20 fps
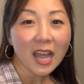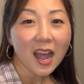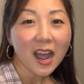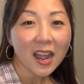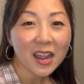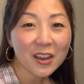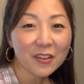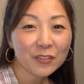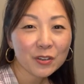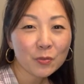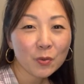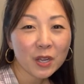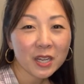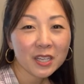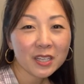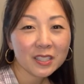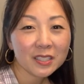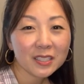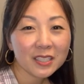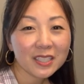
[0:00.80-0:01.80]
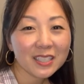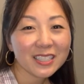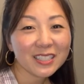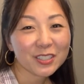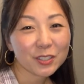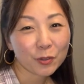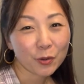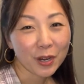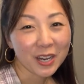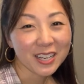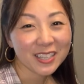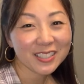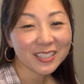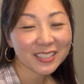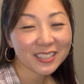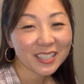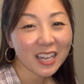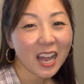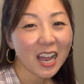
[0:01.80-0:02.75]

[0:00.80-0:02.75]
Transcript: Hi everyone, it's Grace.